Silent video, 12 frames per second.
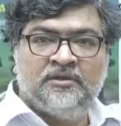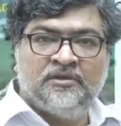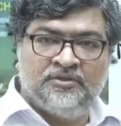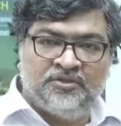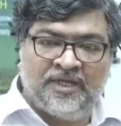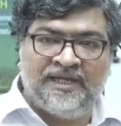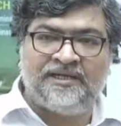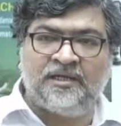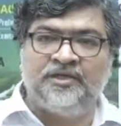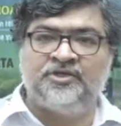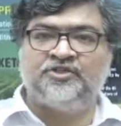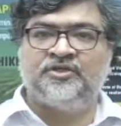Dry
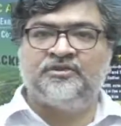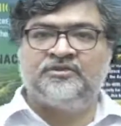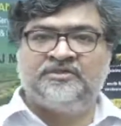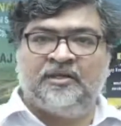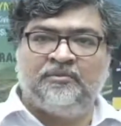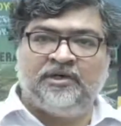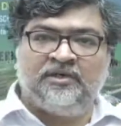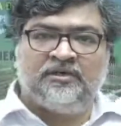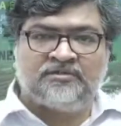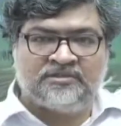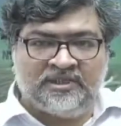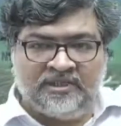conditions, summer,
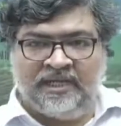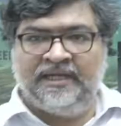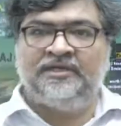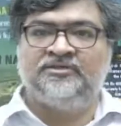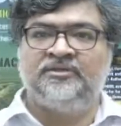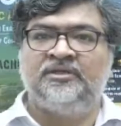sunlight,